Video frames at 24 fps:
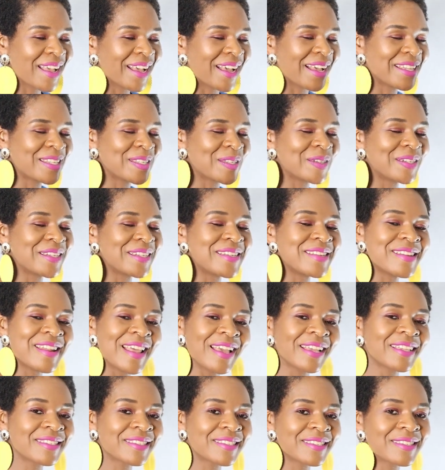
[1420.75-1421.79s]
And so the
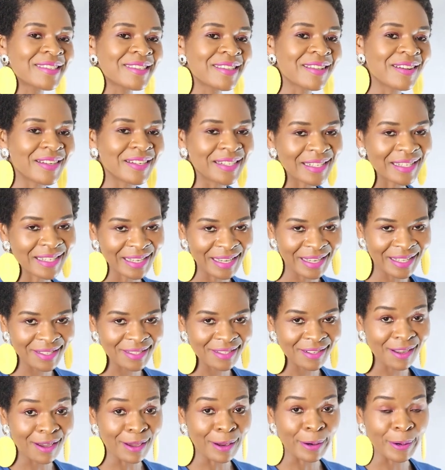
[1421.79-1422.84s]
next on the
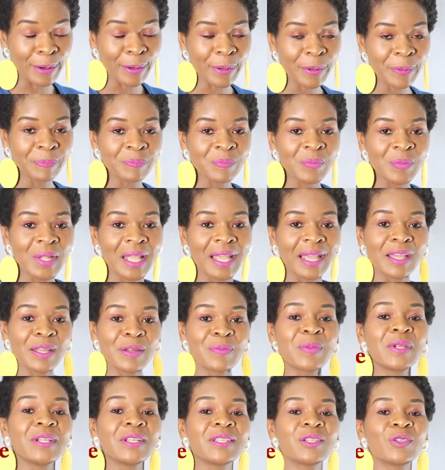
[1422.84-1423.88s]
list are
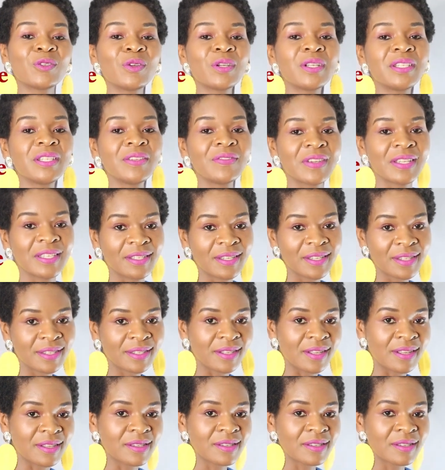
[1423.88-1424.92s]
administrative
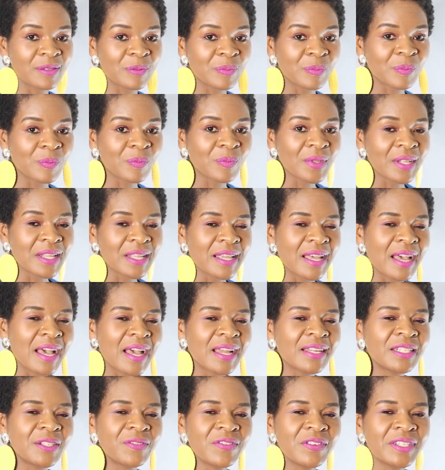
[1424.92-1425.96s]
assistants.
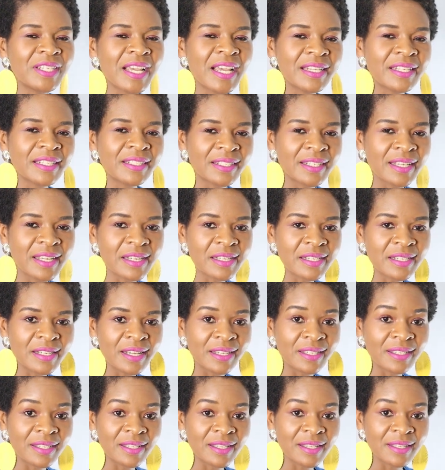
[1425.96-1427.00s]
Artificial
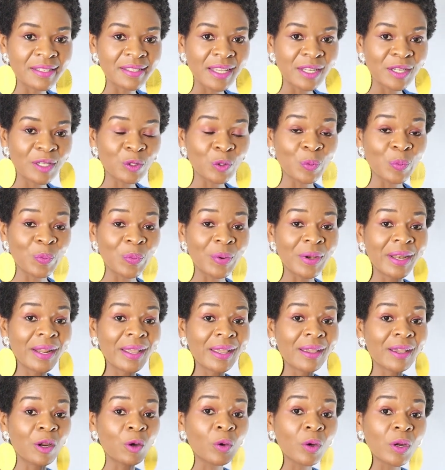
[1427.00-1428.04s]
intelligence is said to
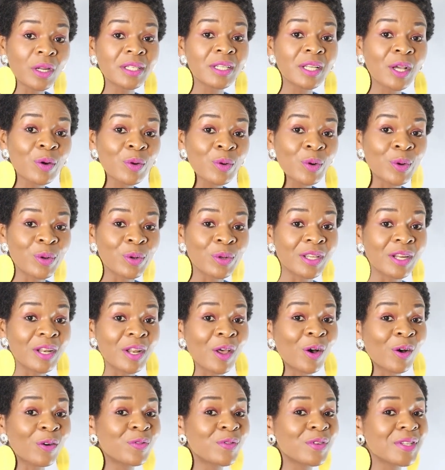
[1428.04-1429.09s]
play a greater role
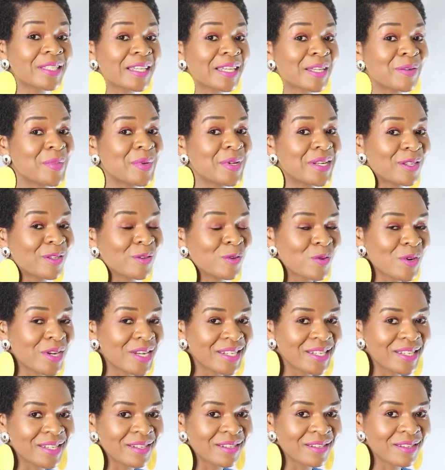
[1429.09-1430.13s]
in office
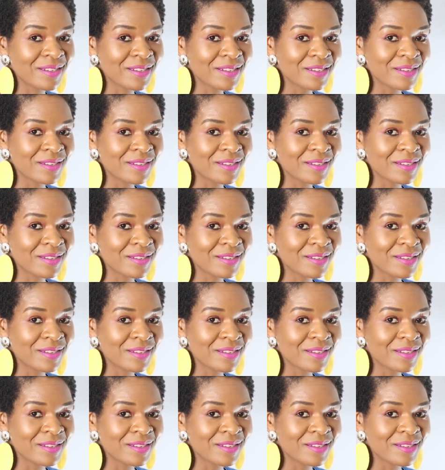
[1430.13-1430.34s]
administration.